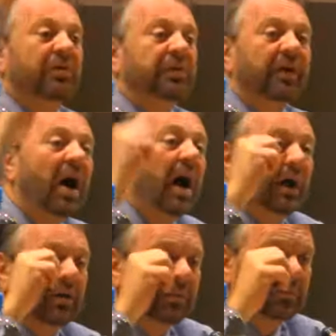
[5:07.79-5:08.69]
are very
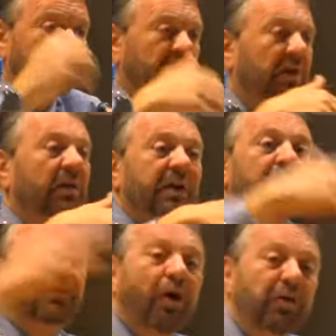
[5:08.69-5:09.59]
high.
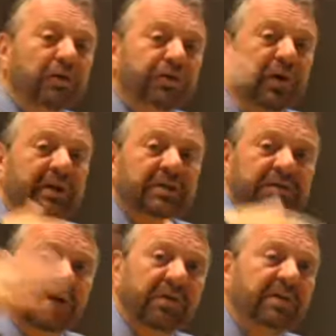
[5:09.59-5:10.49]
Their foreign trade
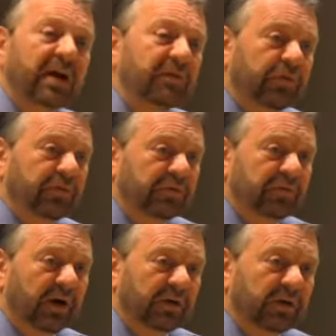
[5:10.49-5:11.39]
is very
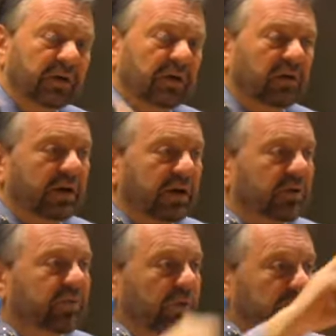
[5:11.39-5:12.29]
diversified. They
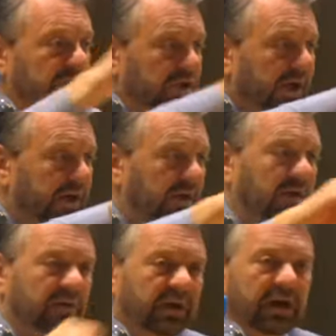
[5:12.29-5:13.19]
export to
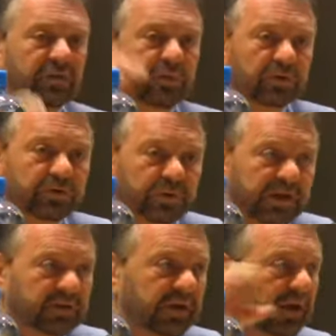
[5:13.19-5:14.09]
China, they export
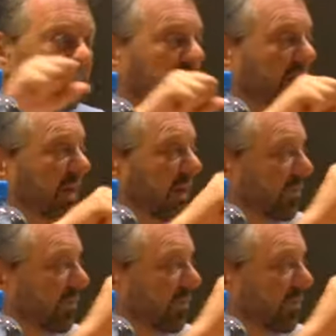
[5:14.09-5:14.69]
to India, they